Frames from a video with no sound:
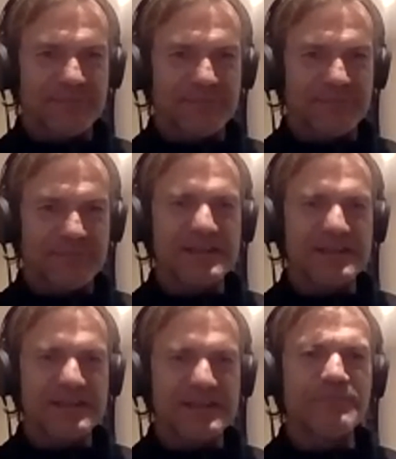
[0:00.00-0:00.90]
Hmm.
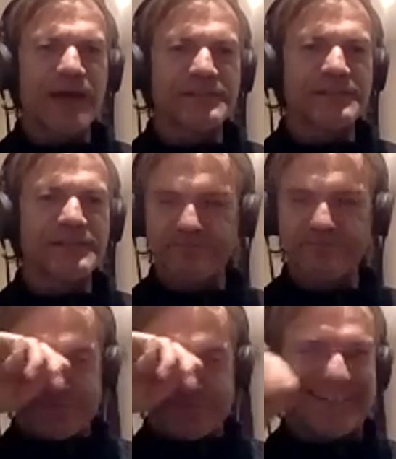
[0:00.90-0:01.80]
I'm still mad in the
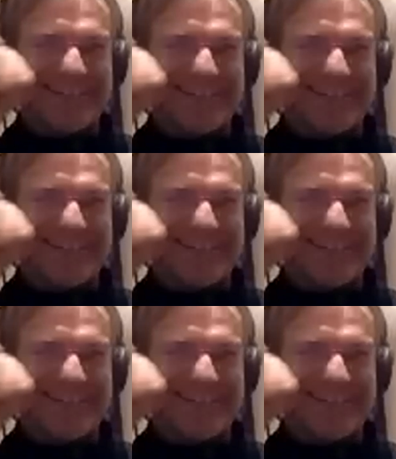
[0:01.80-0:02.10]
head though.